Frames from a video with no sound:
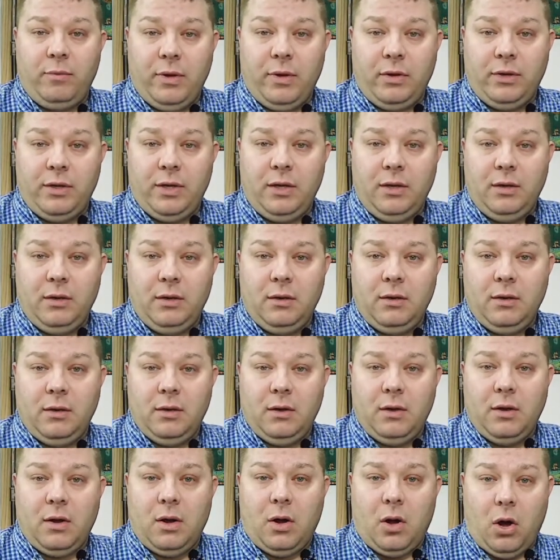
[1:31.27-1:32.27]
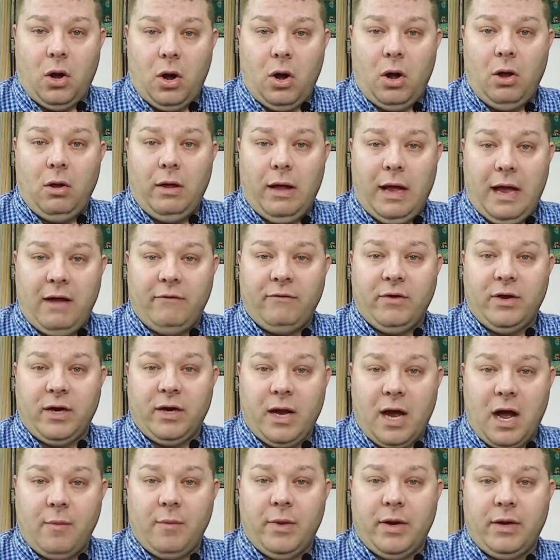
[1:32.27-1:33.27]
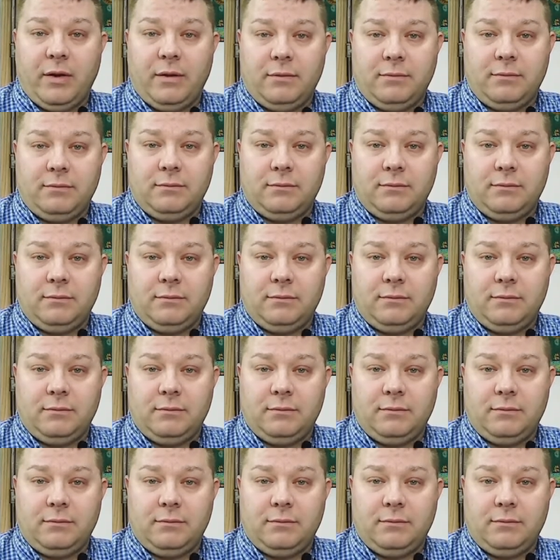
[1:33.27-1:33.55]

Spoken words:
building all have in common?